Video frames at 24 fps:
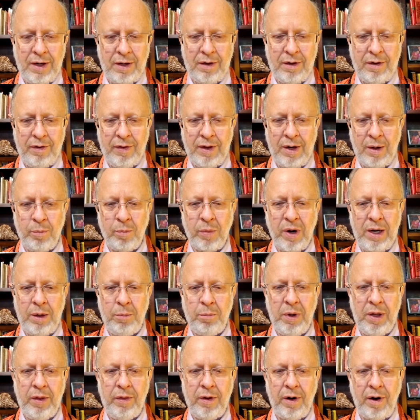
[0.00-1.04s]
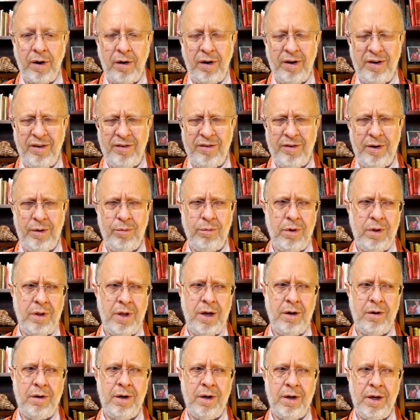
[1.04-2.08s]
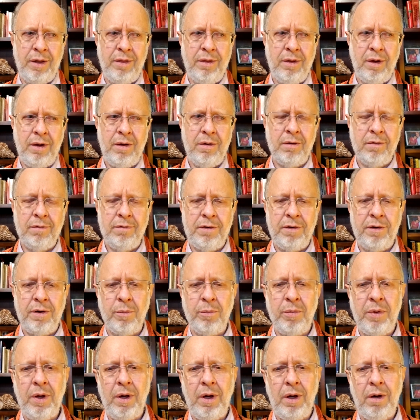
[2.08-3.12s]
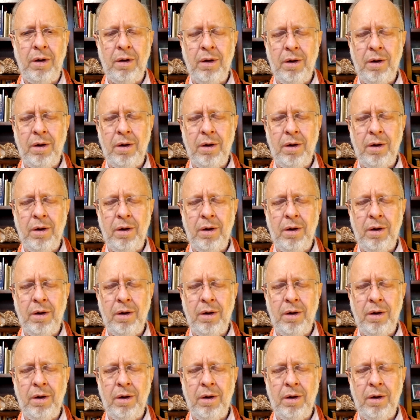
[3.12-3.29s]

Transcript: that might be there. And you say, well, how can I think of something